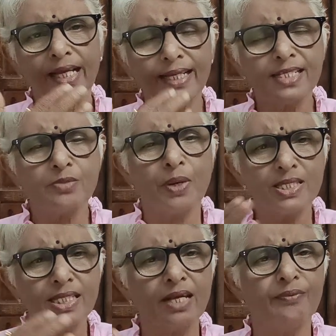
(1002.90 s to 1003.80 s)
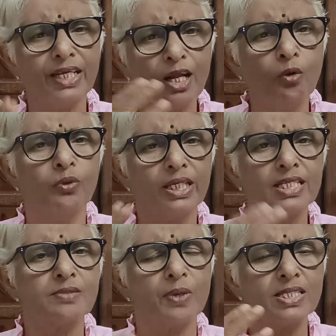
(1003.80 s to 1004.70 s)
It is passing away now, it
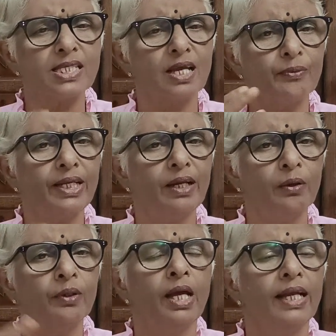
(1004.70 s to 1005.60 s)
is passing away now.